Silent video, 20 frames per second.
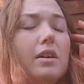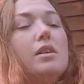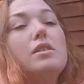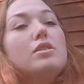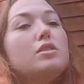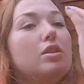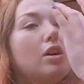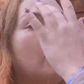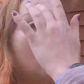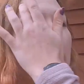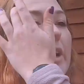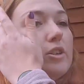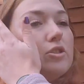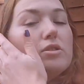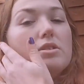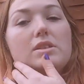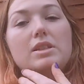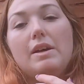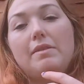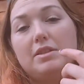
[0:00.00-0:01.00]
So
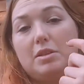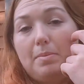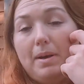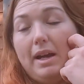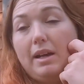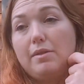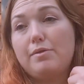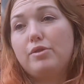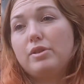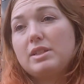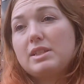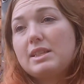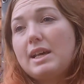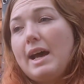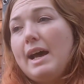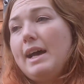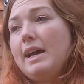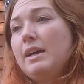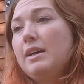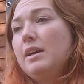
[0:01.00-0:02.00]
£170 for a
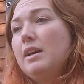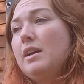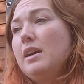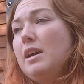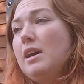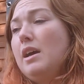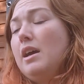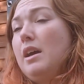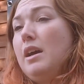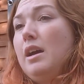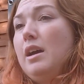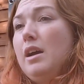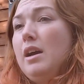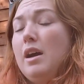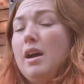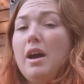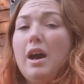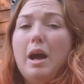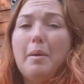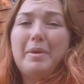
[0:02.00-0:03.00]
set.
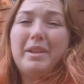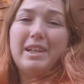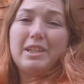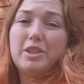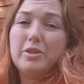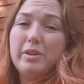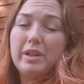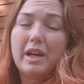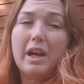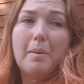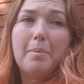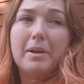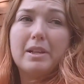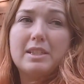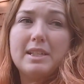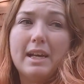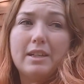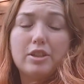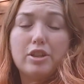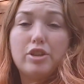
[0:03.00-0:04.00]
I mean, that's only a couple of
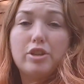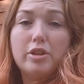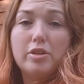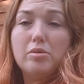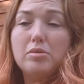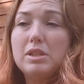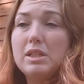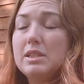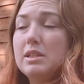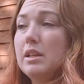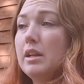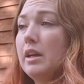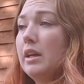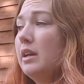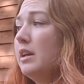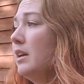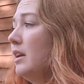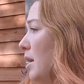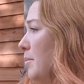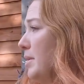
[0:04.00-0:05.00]
sets of shoes, isn't it?
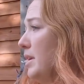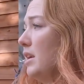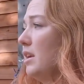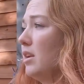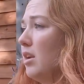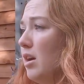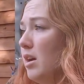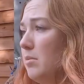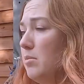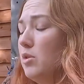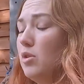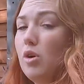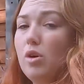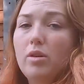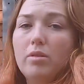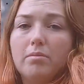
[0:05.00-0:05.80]
I mean, and I'm not